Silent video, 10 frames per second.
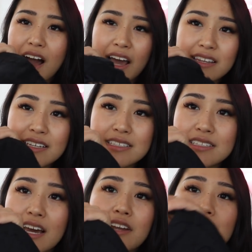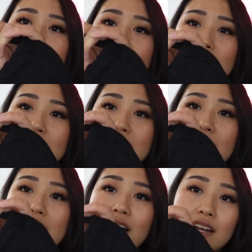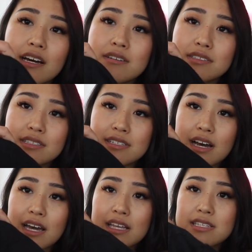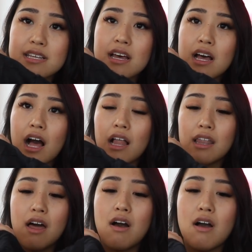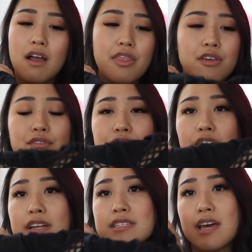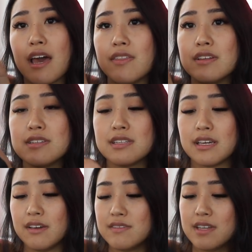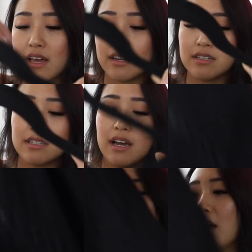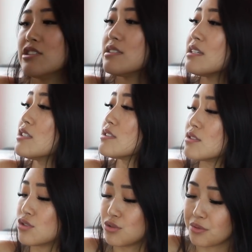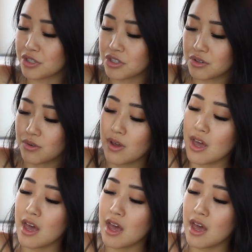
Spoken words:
I don't know, these like cutout designs along the front and the sleeves. And yeah, I just think it's super cute.